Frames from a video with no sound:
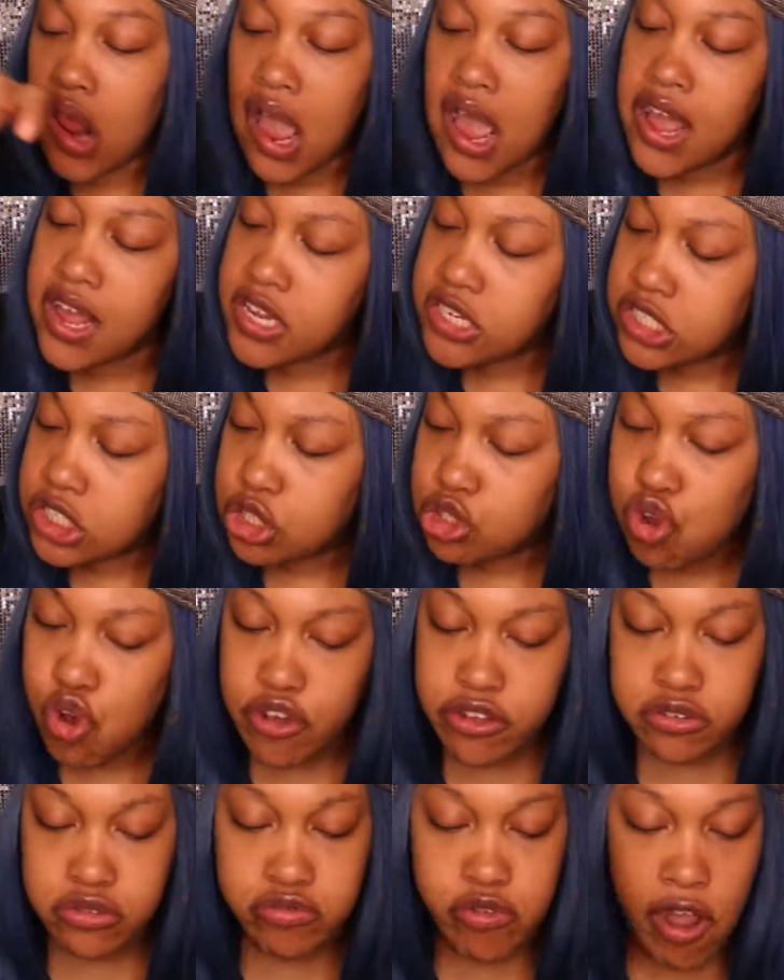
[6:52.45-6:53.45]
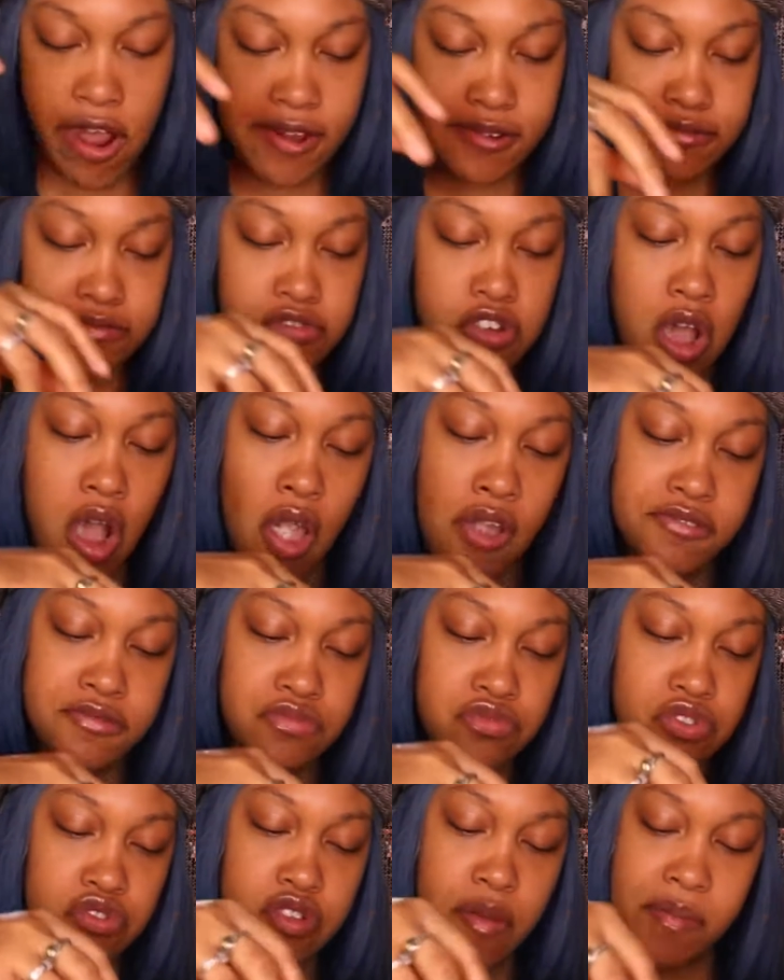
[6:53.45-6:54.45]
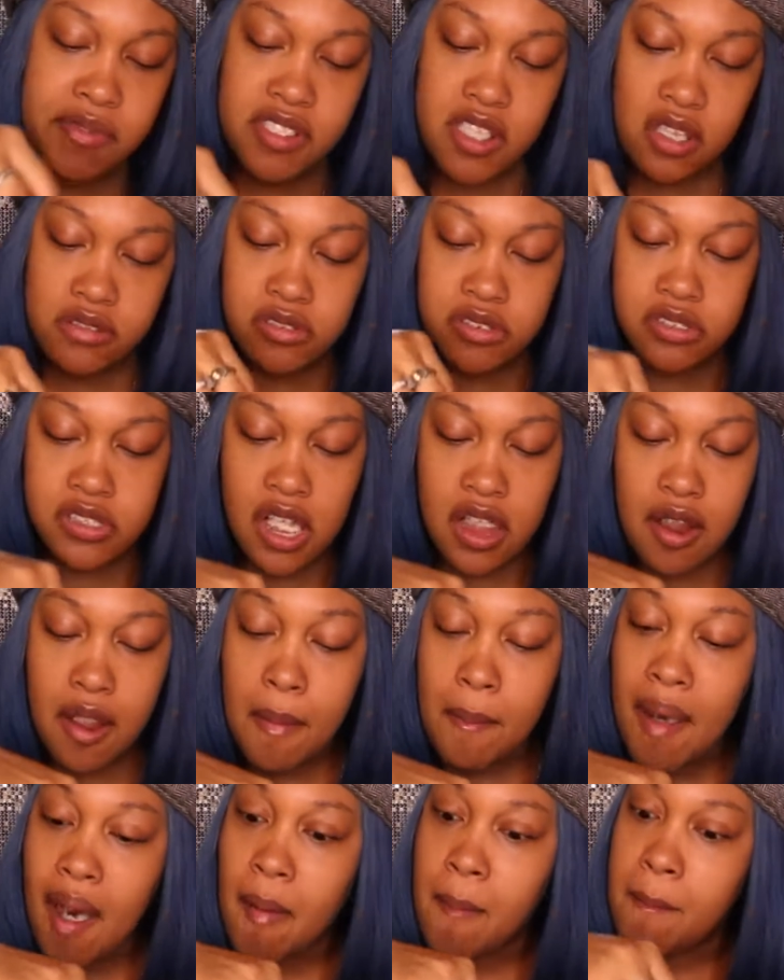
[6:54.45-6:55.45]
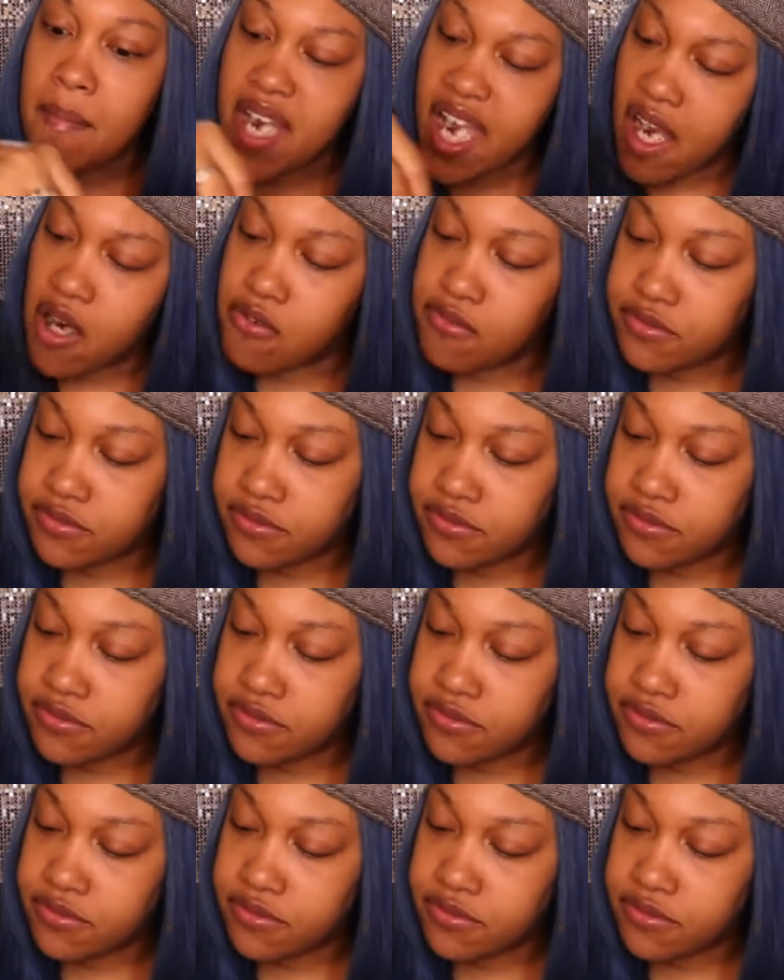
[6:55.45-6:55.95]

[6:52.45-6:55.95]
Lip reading: And that sauce dripping down the side of my mouth.